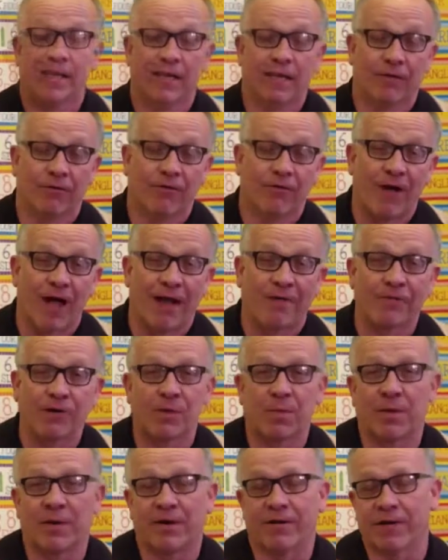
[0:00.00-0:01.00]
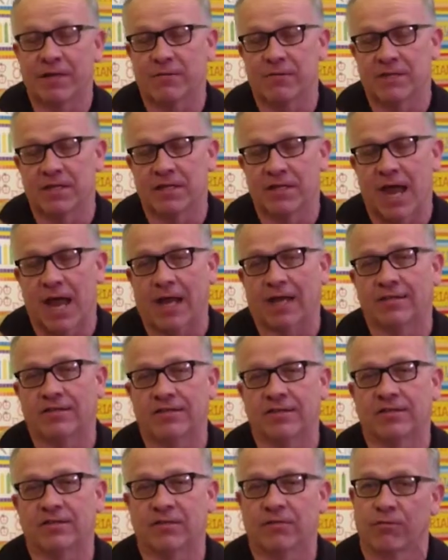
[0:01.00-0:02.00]
In a 5-year period when the
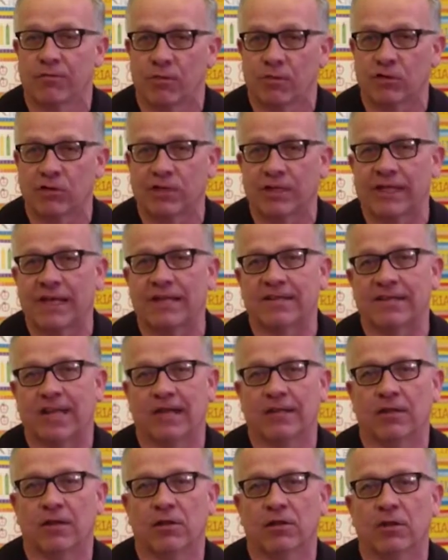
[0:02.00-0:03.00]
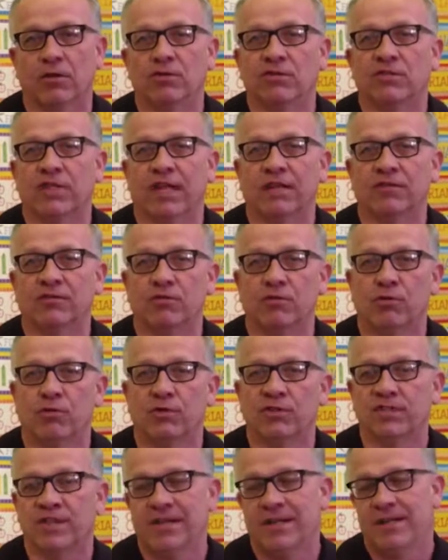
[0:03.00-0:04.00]
diocese unfortunately has had to close 10
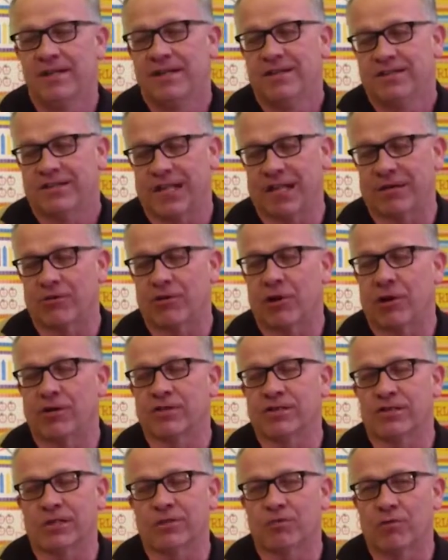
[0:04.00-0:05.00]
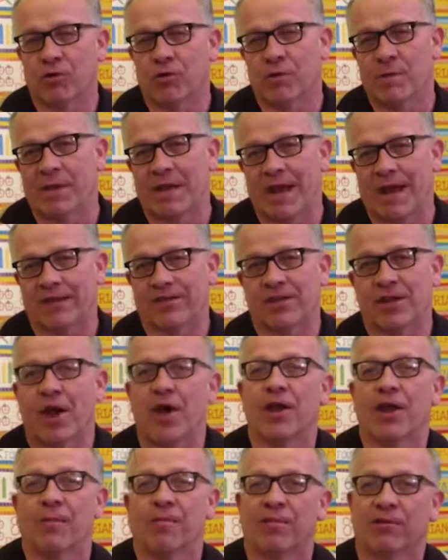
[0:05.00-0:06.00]
schools, Sacred Heart's enrollment has
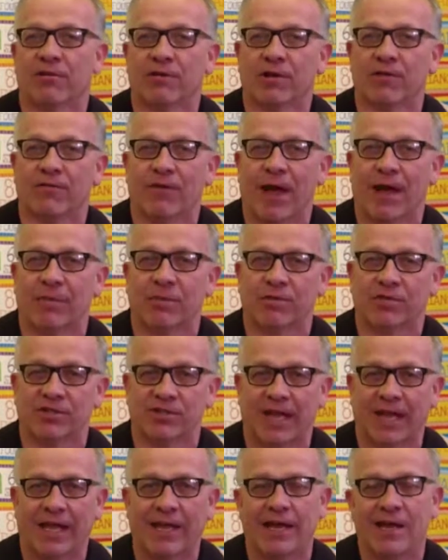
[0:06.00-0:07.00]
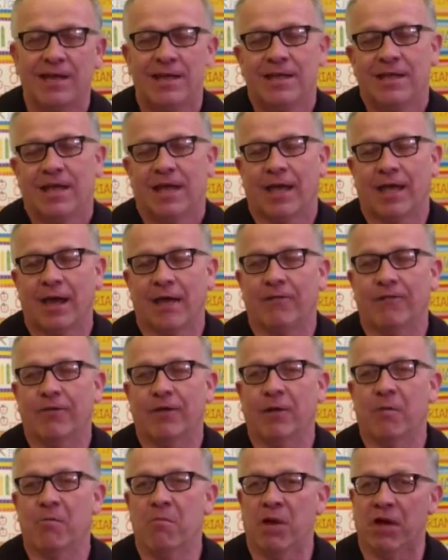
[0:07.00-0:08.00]
gone up 35%, and I
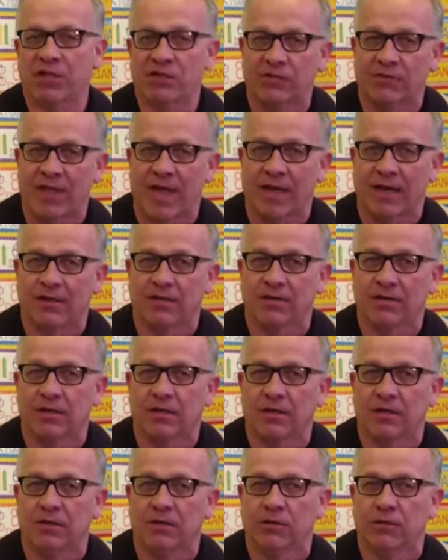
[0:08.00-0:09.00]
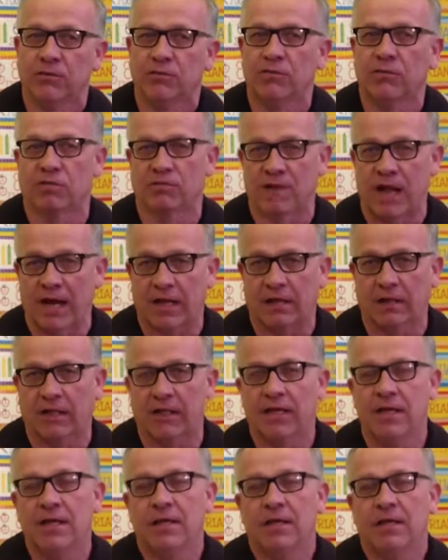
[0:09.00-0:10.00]
feel much of that is due
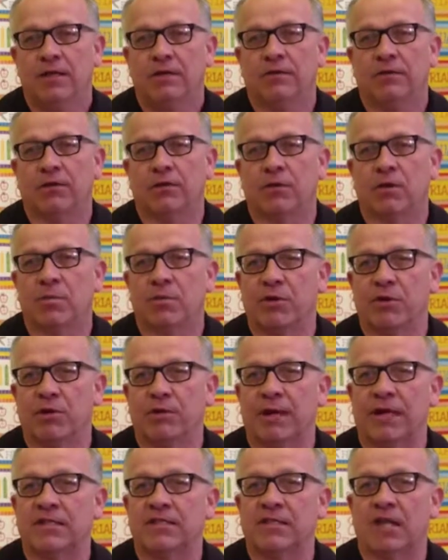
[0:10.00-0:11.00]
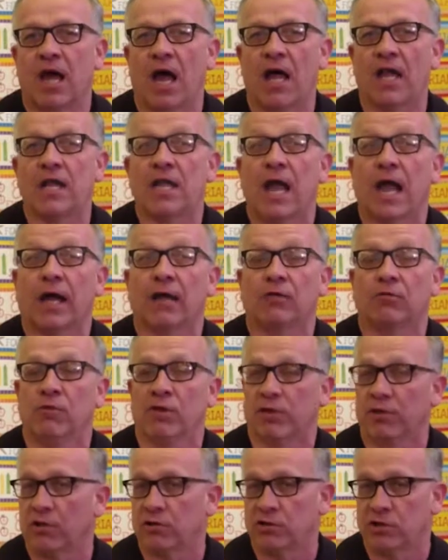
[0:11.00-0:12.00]
directly to Computer Aid's contact
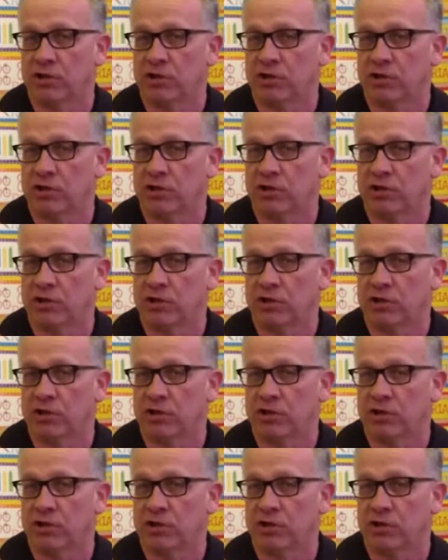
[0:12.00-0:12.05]
with our